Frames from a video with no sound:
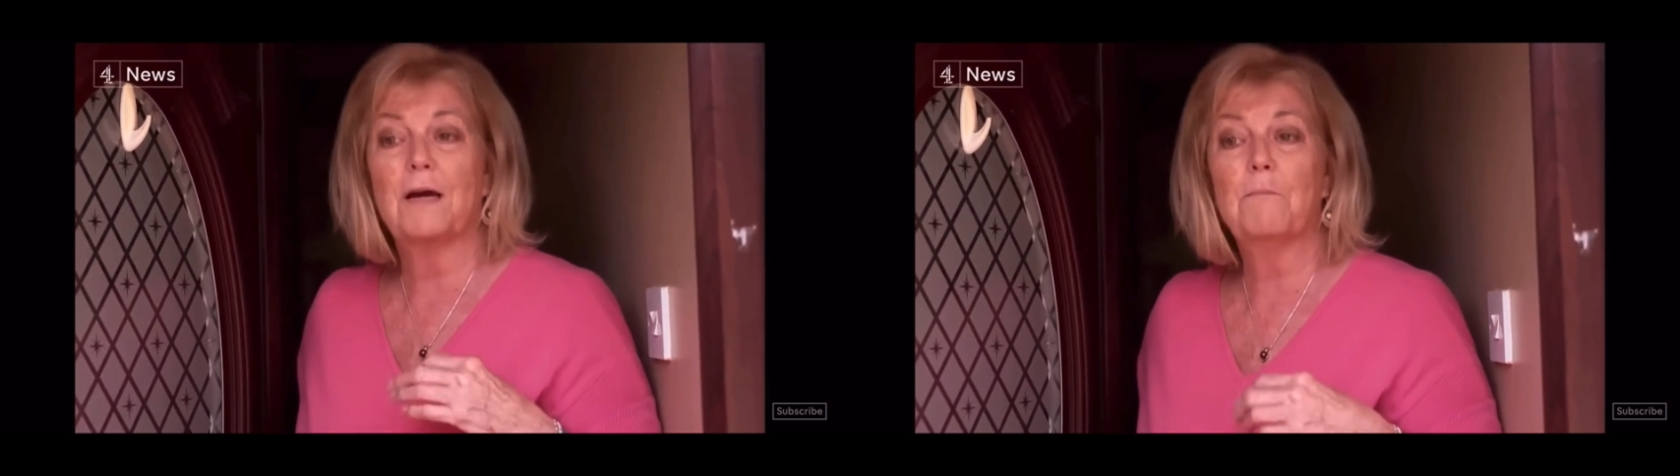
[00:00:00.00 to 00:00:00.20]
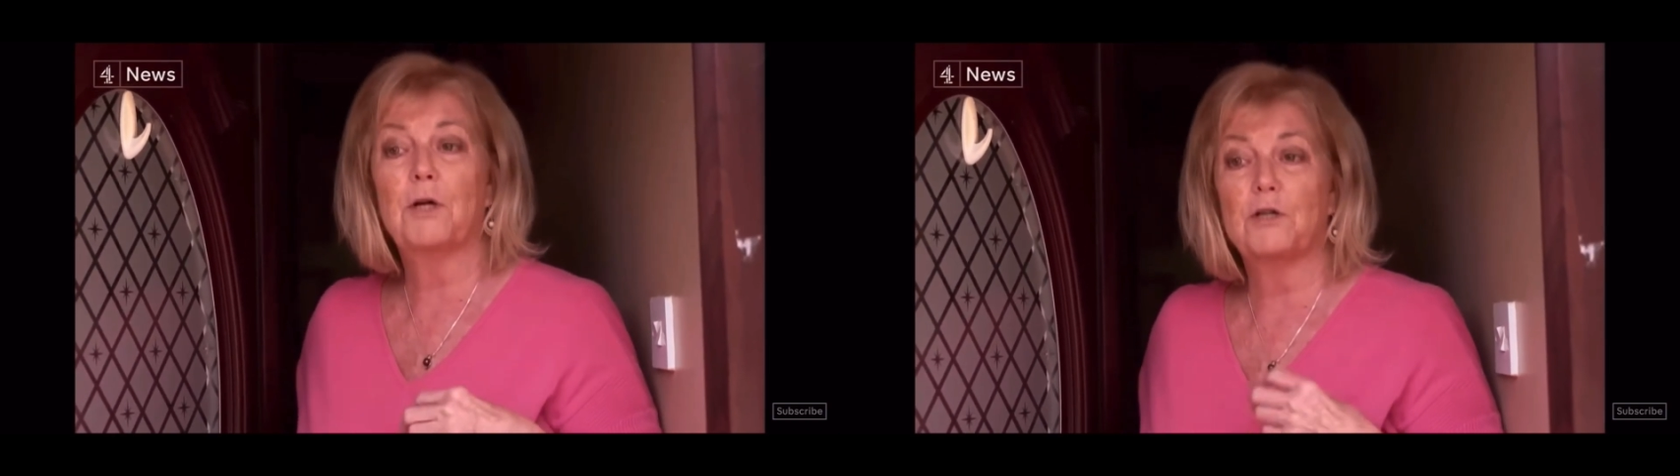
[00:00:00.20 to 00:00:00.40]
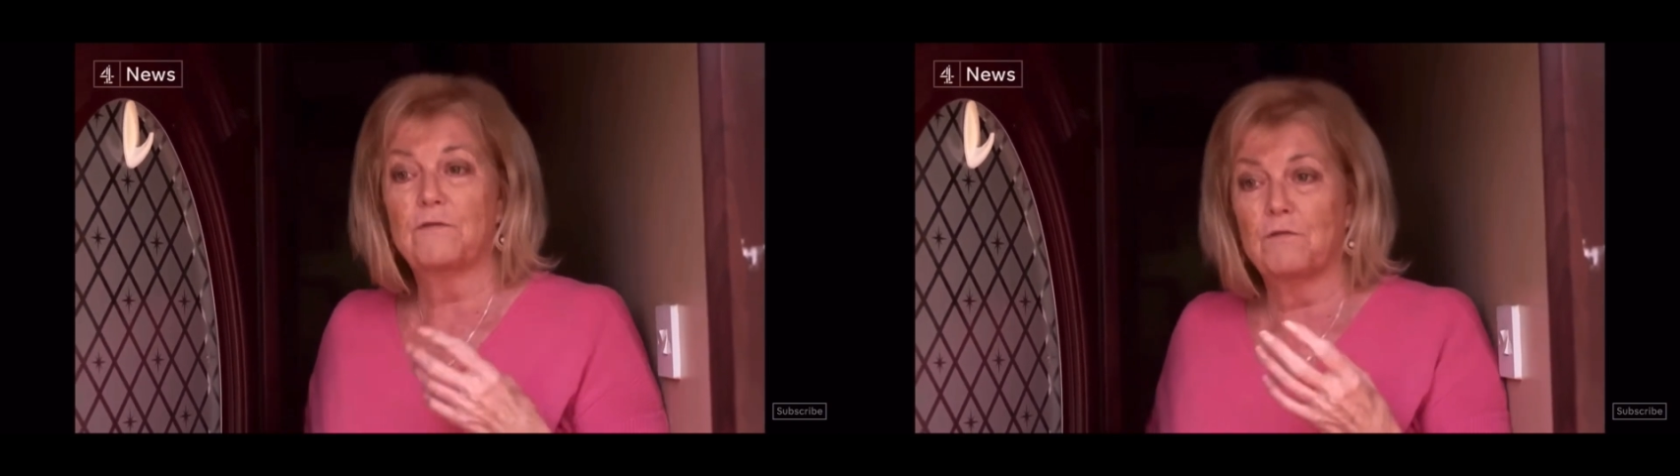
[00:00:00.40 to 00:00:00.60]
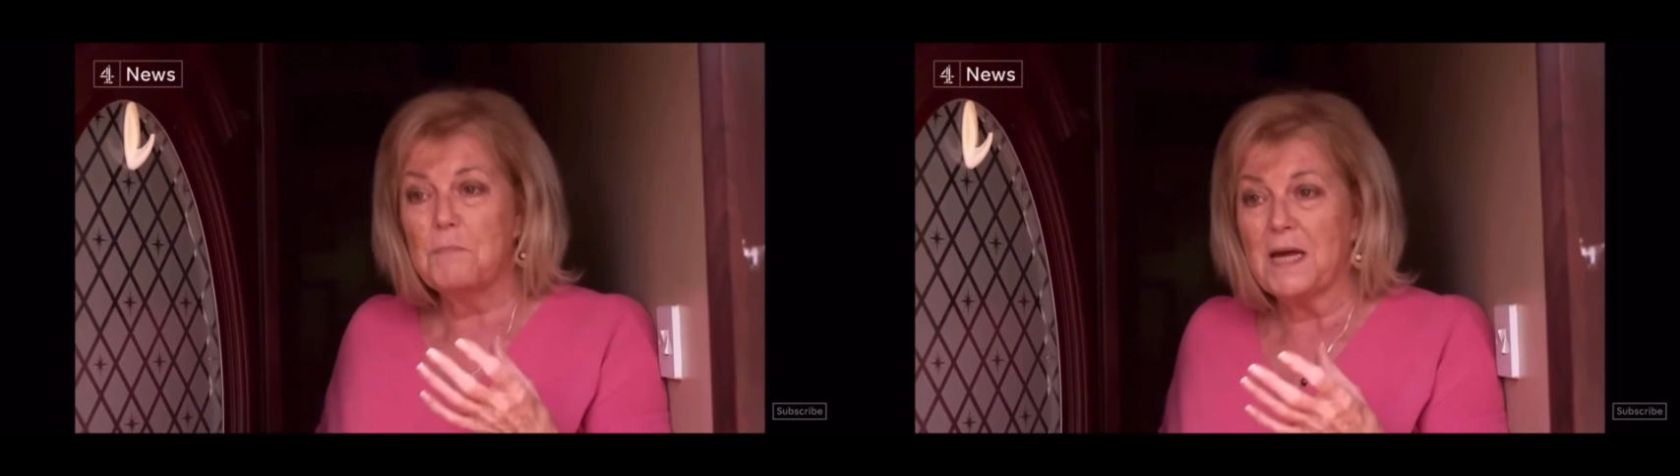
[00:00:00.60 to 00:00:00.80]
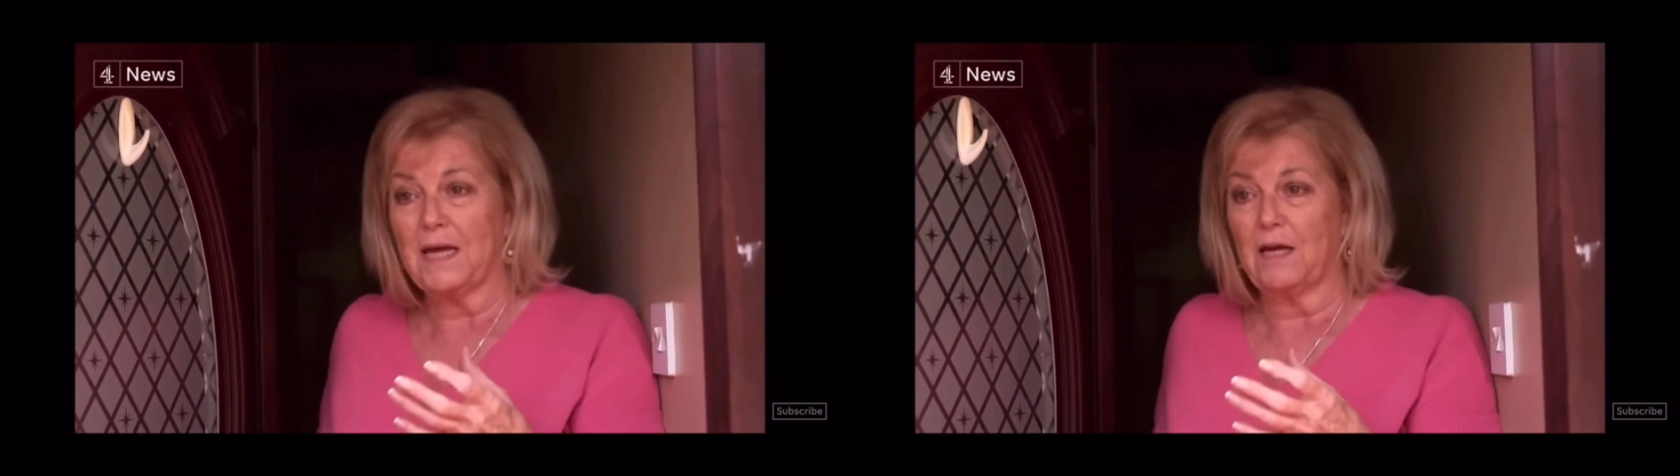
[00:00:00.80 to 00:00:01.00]
40 years.
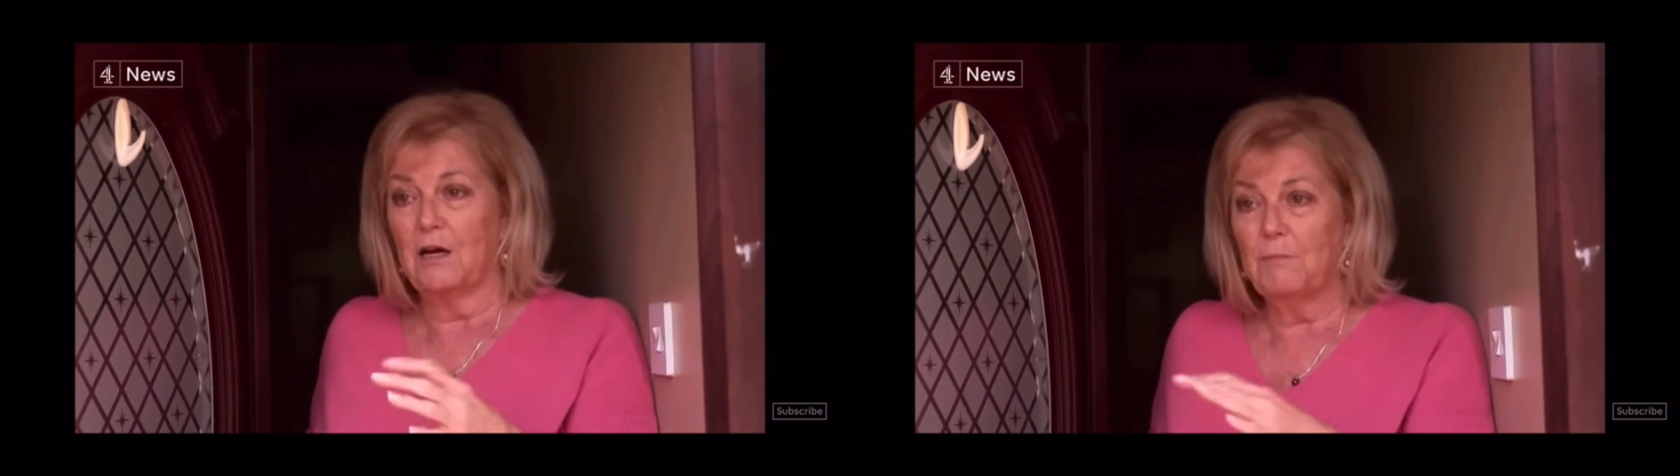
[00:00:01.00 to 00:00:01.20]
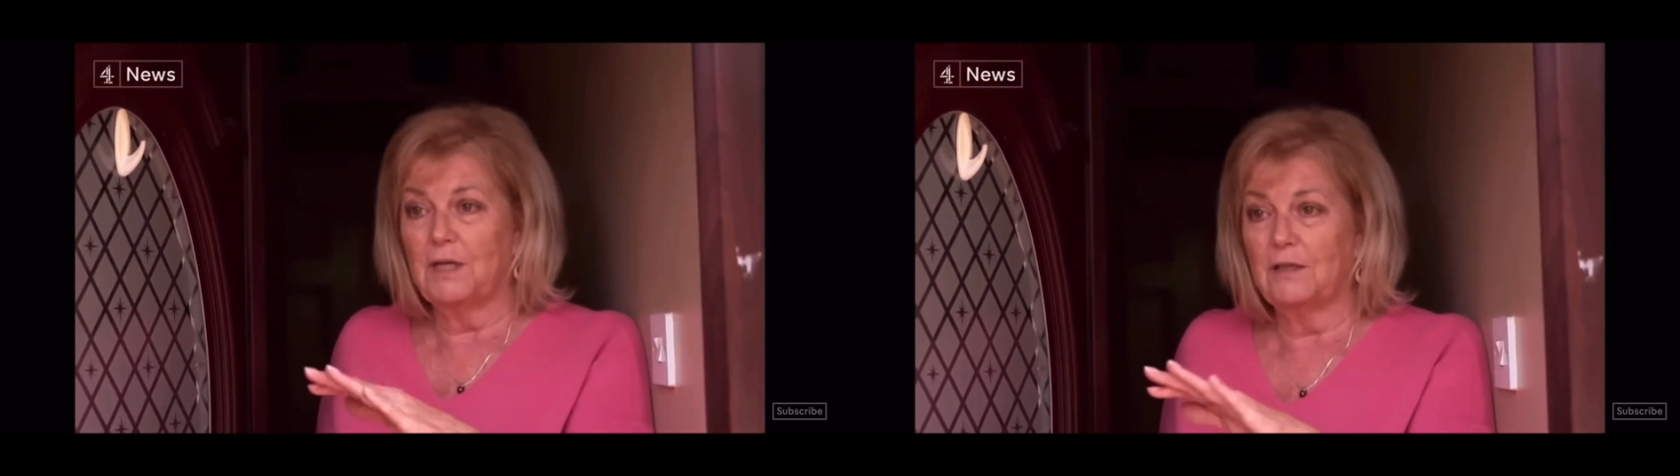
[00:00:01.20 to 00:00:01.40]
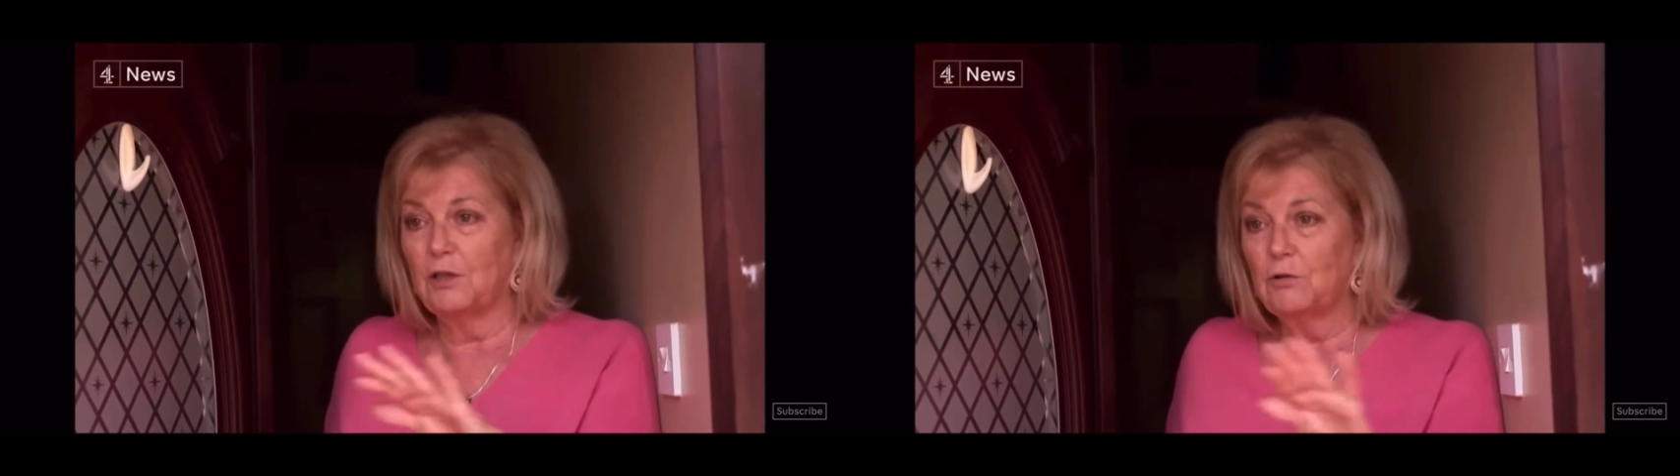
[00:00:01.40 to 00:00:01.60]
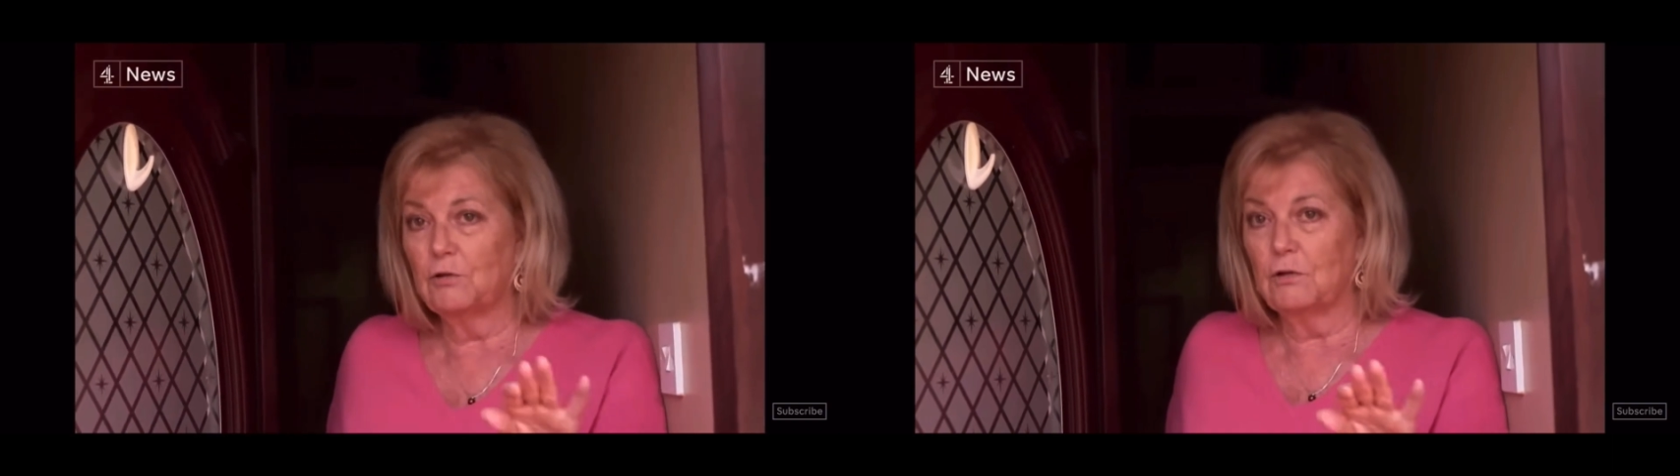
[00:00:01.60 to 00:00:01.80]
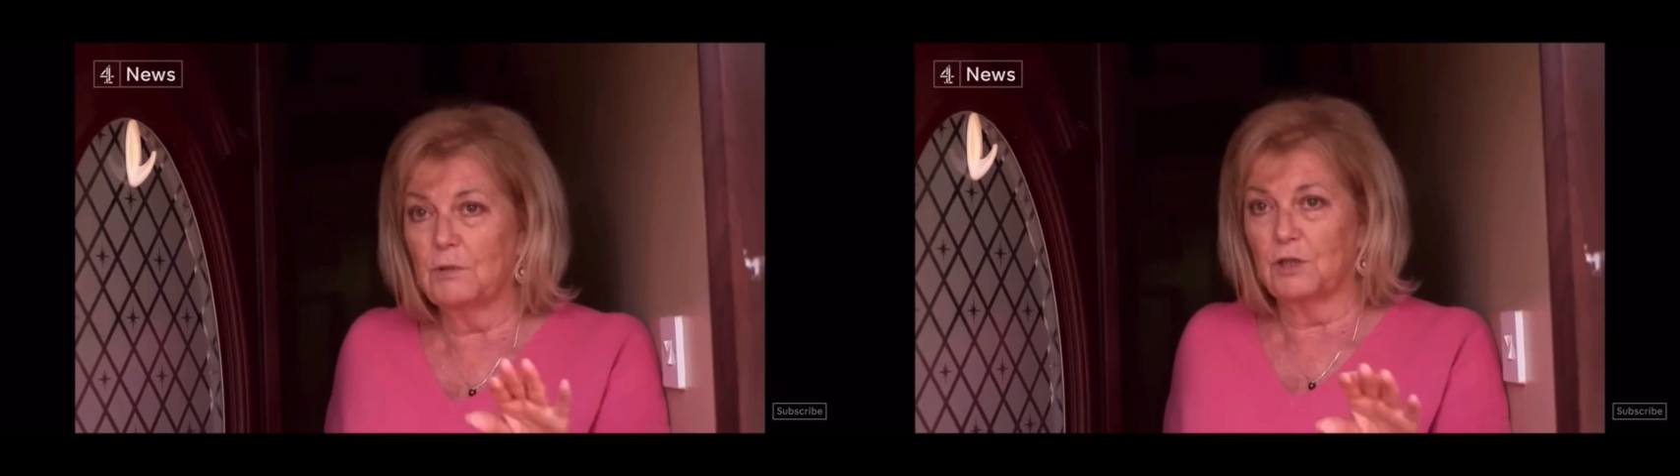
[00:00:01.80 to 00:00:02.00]
The
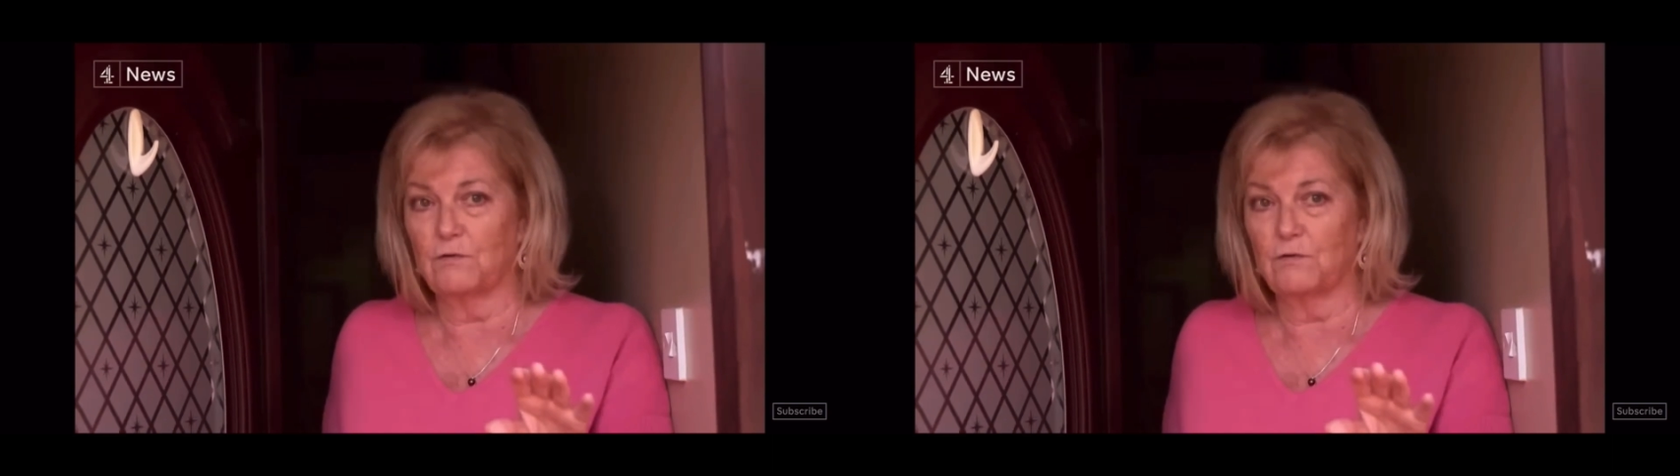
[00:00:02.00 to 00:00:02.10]
NHS is